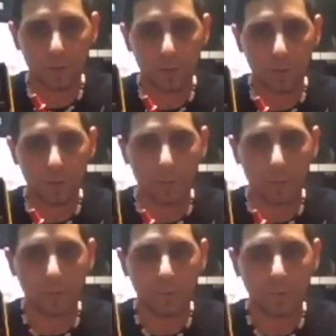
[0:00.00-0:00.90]
these
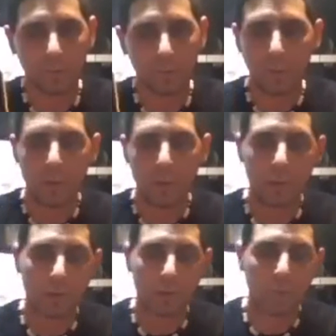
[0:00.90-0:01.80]
electrodes.
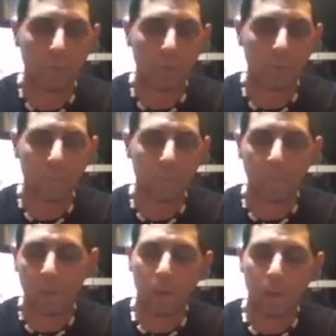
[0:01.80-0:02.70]
Okay.
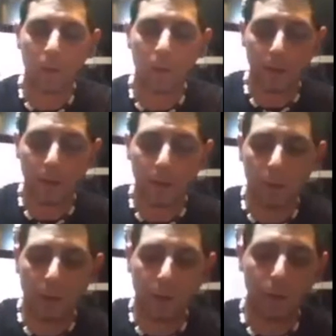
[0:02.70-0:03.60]
So
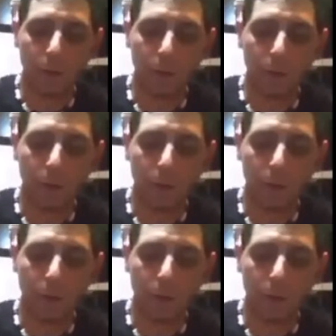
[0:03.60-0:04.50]
when
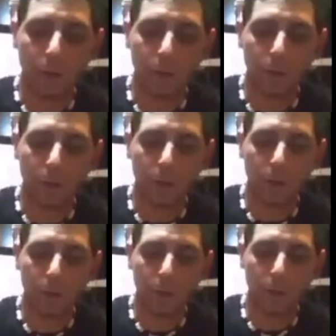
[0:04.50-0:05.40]
it
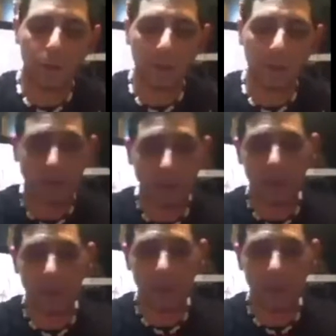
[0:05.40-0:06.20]
does that,